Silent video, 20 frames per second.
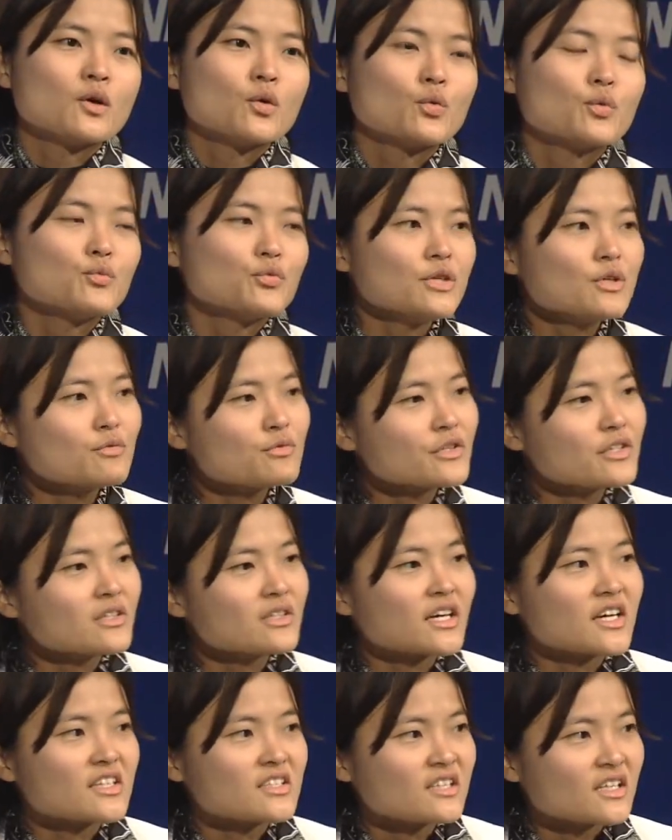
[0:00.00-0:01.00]
When we
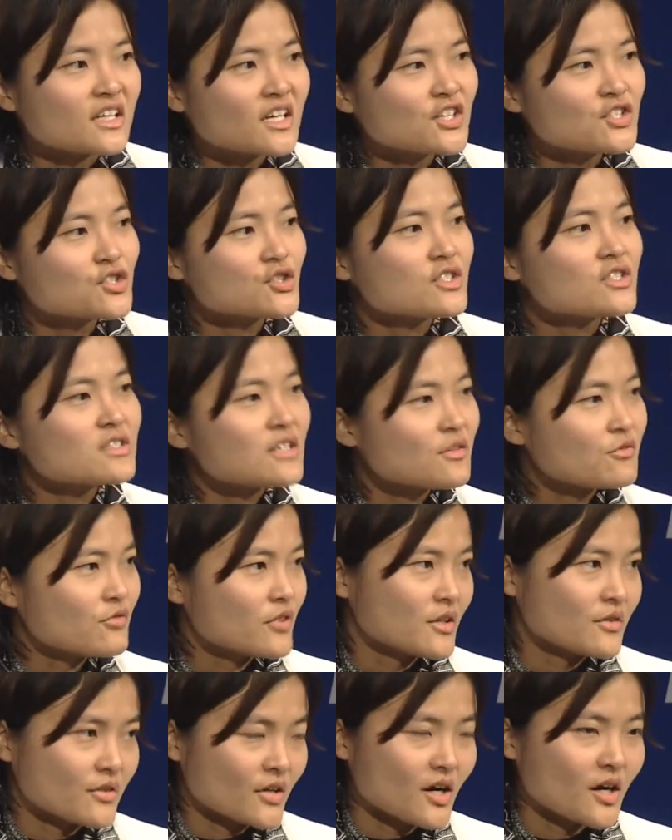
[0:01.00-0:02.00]
realized that countries like
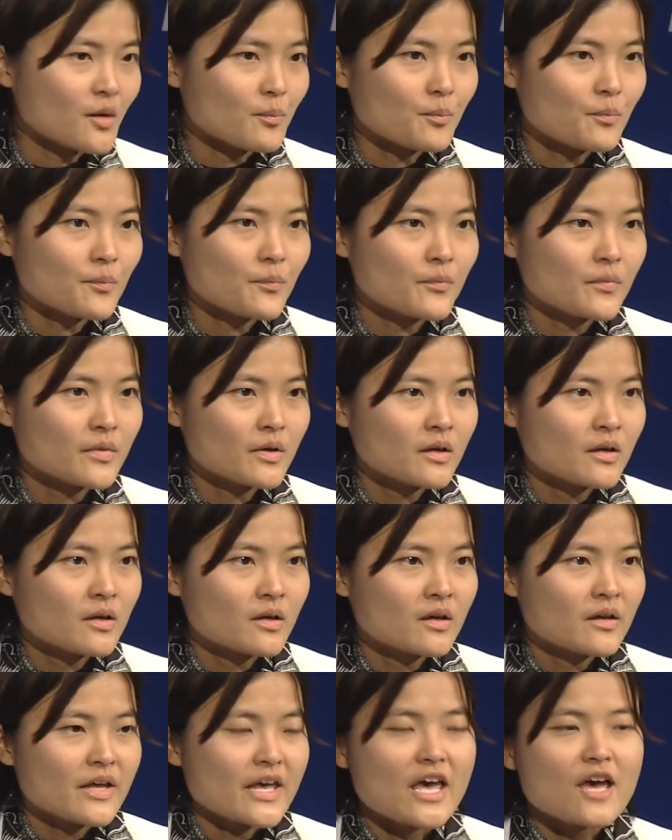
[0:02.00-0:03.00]
Vietnam,
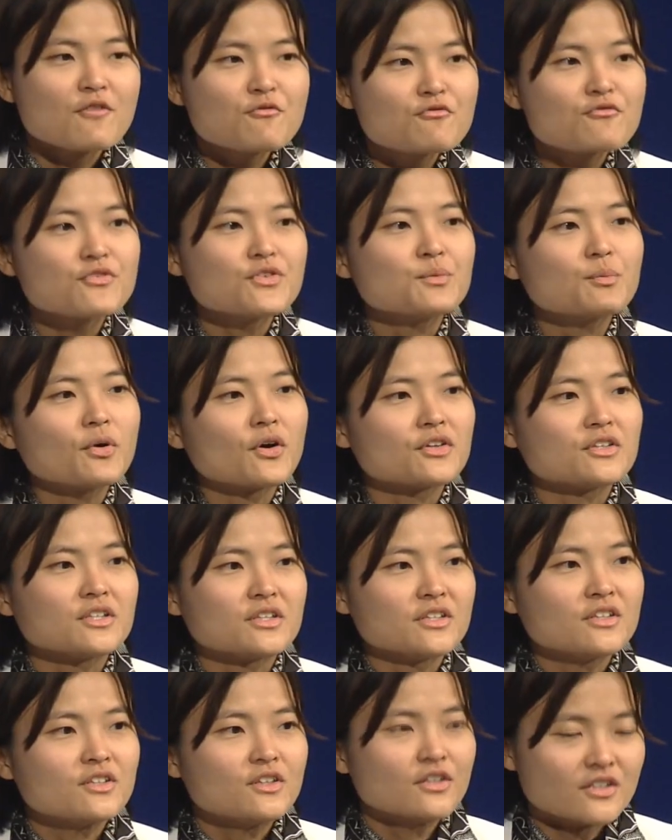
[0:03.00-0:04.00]

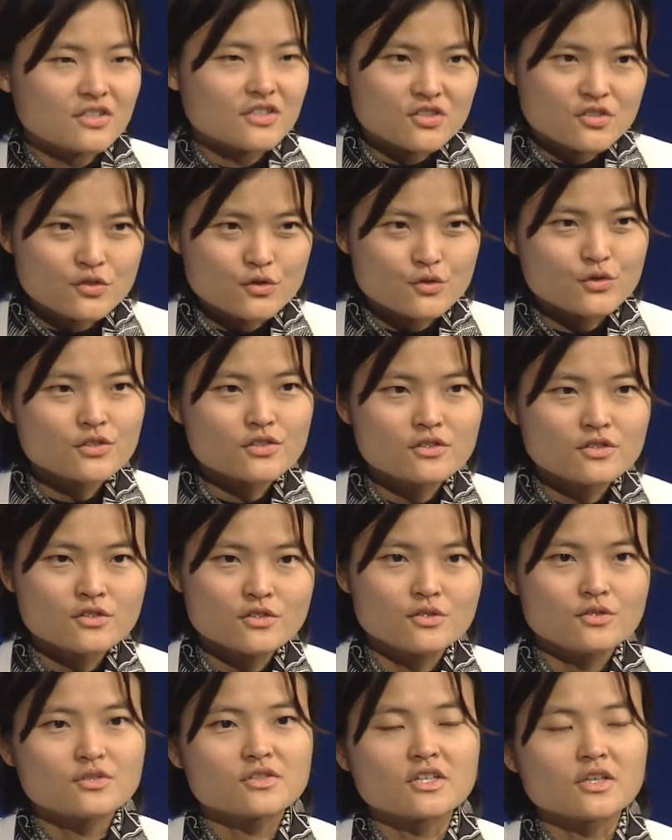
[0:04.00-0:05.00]
everybody is used to
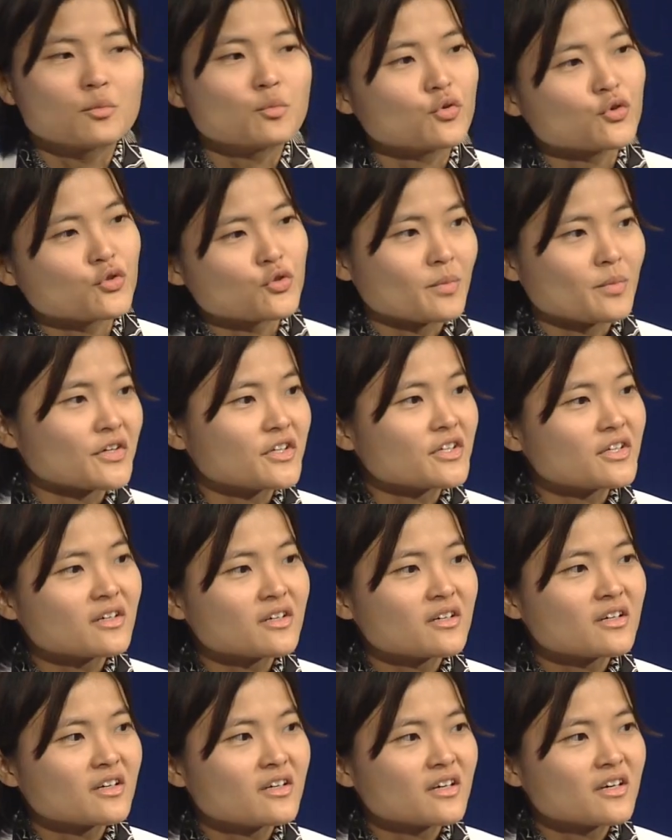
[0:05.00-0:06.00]
using a motorbike.
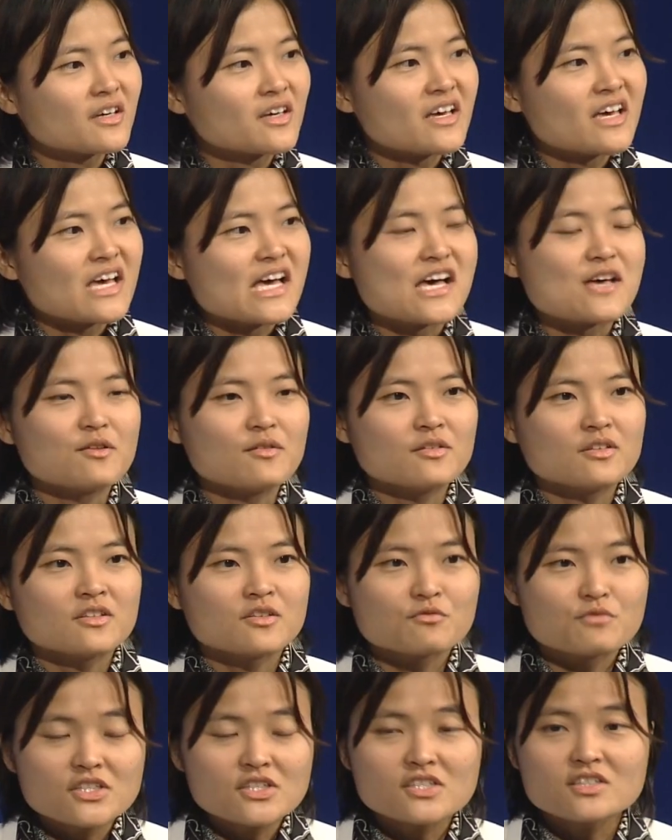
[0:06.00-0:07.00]
And the
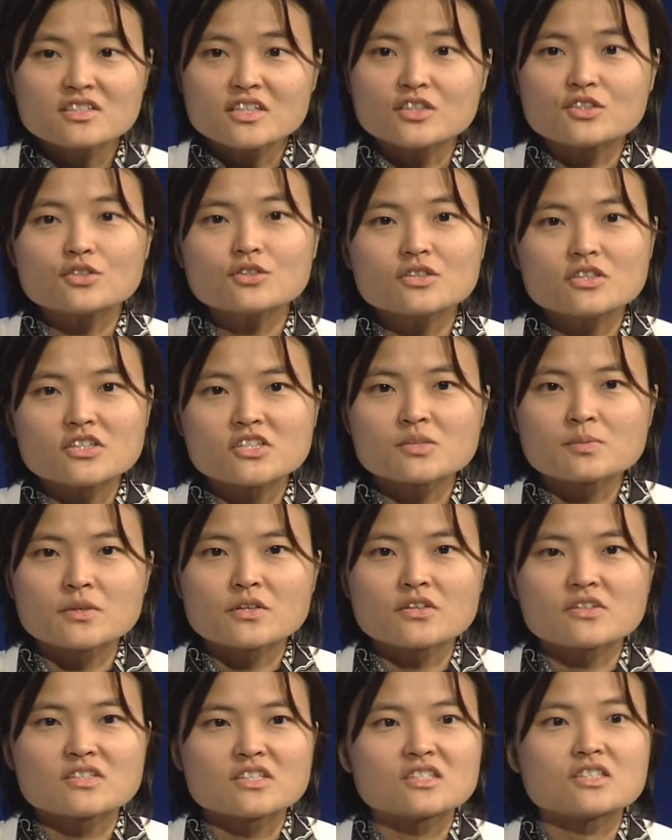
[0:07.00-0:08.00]
reason they do it is
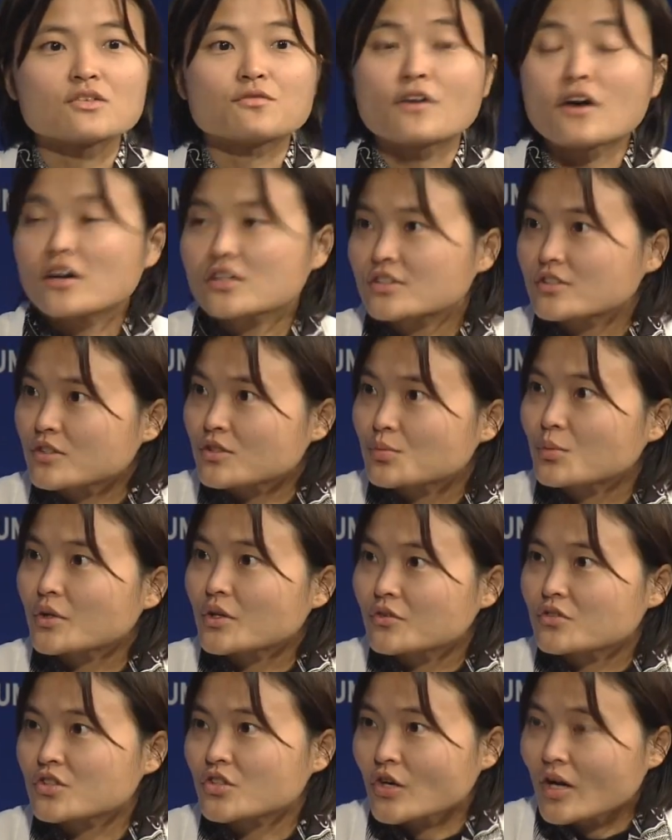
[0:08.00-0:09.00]
because it's the fastest way
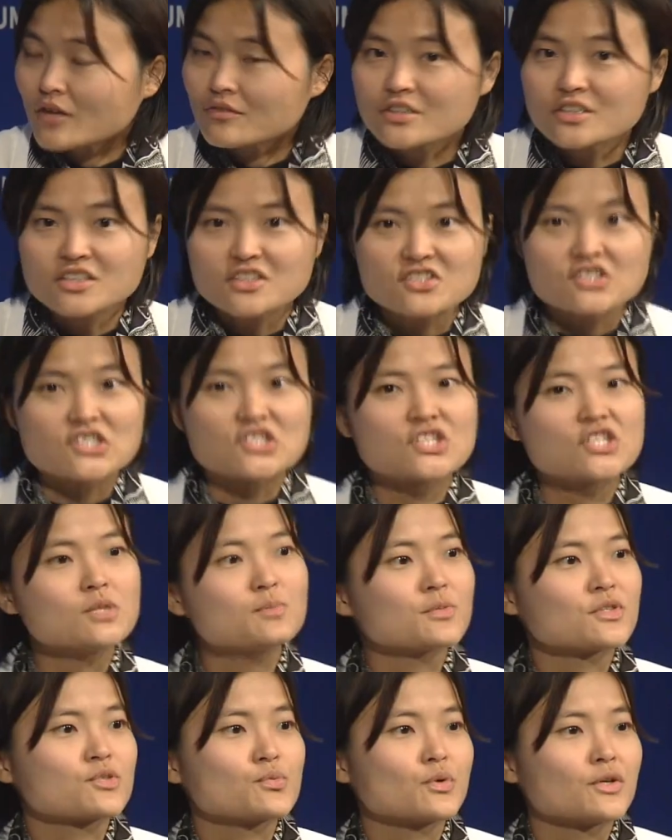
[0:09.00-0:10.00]
of traveling, it's the
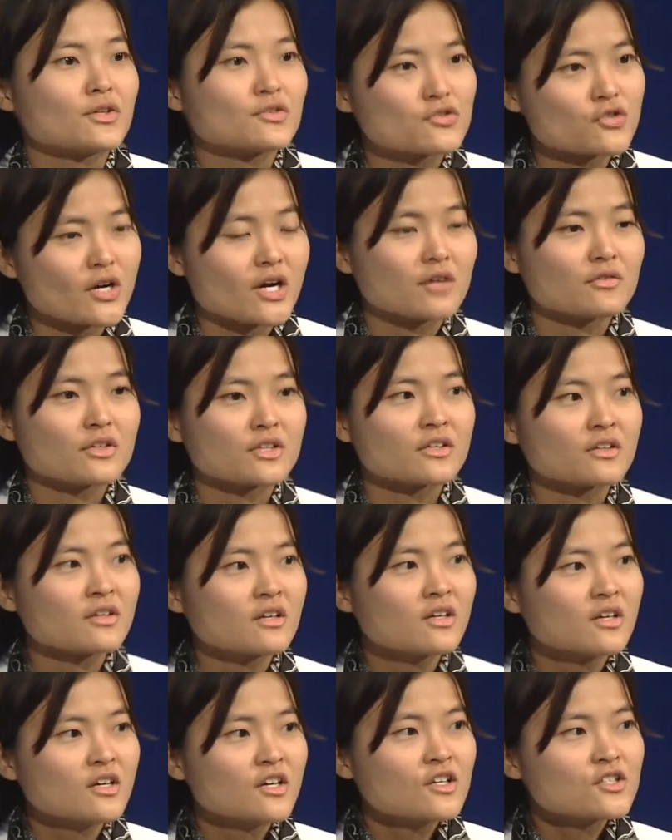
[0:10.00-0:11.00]
cheapest way of traveling.
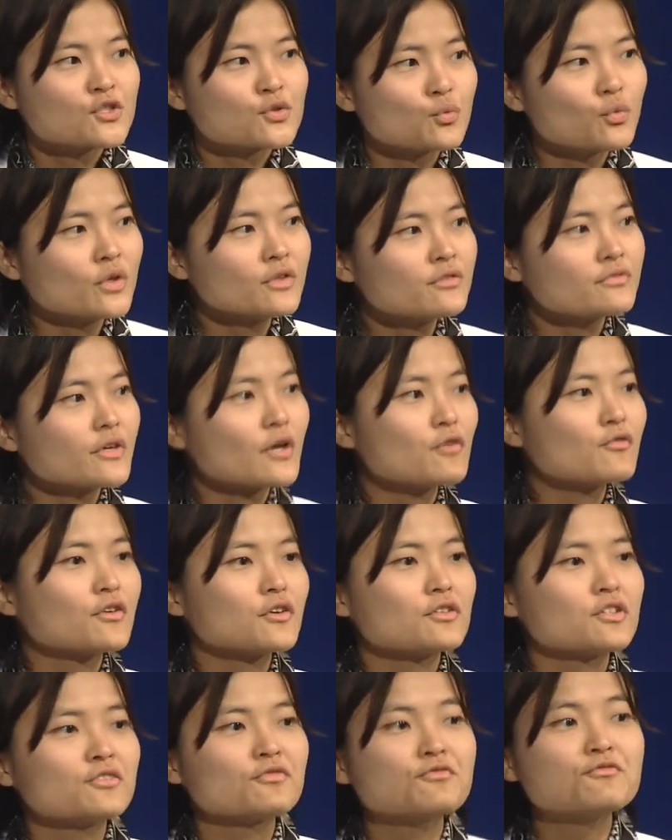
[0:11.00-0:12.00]
So one of our
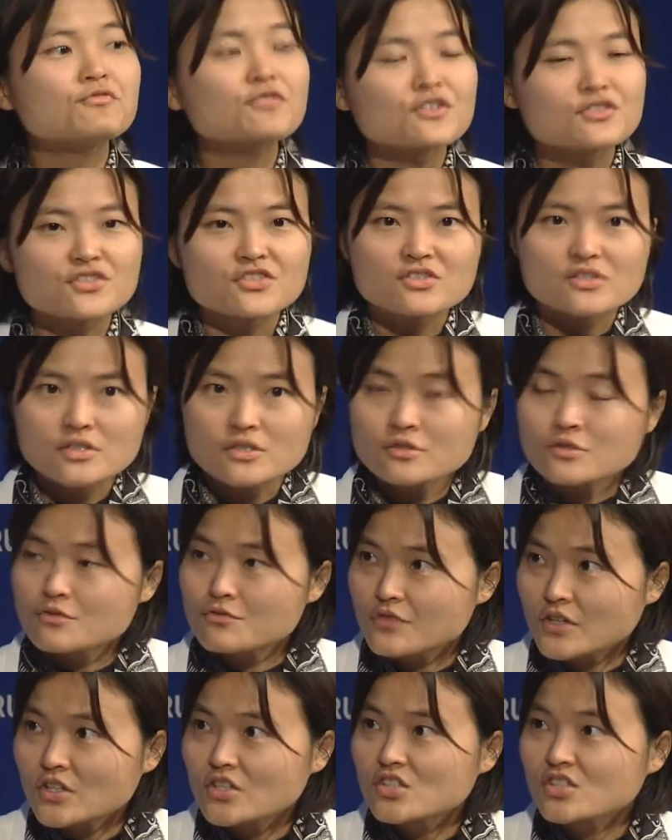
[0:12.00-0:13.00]
very first
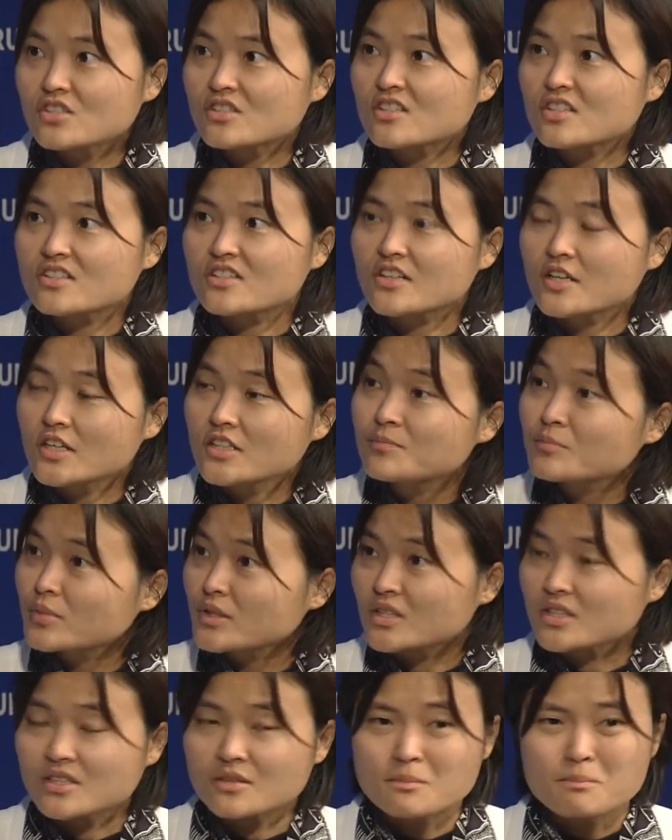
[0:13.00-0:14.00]
innovations as a
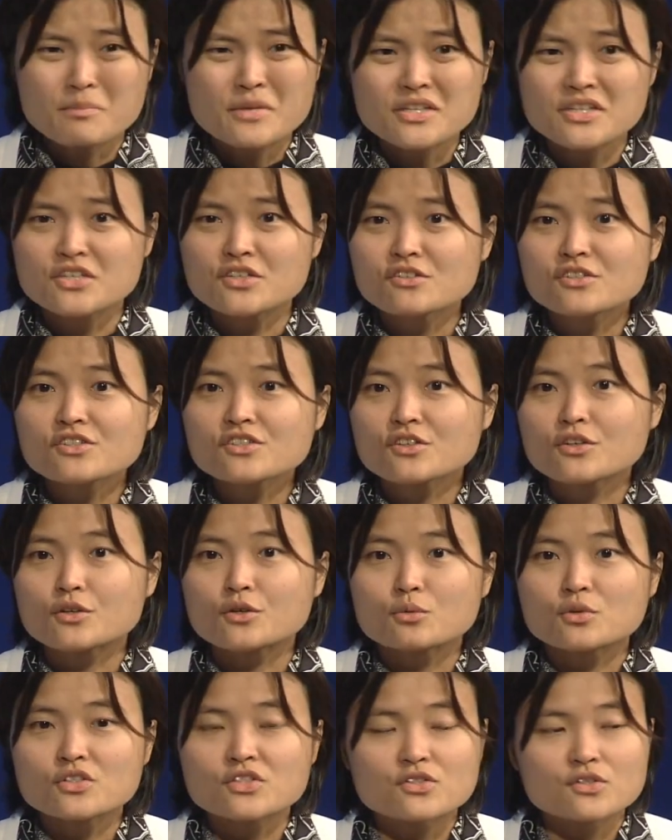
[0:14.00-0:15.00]
company many years ago
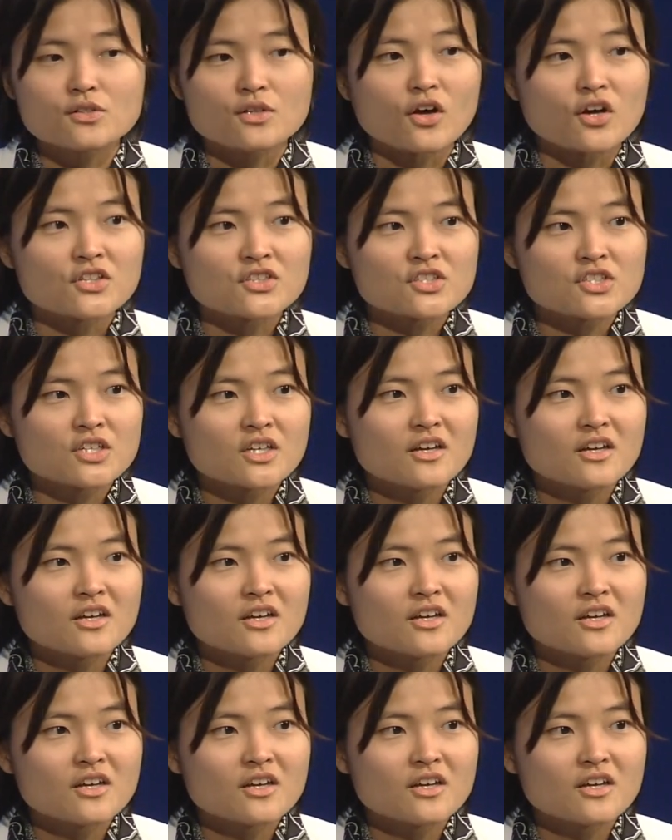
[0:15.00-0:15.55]
was to launch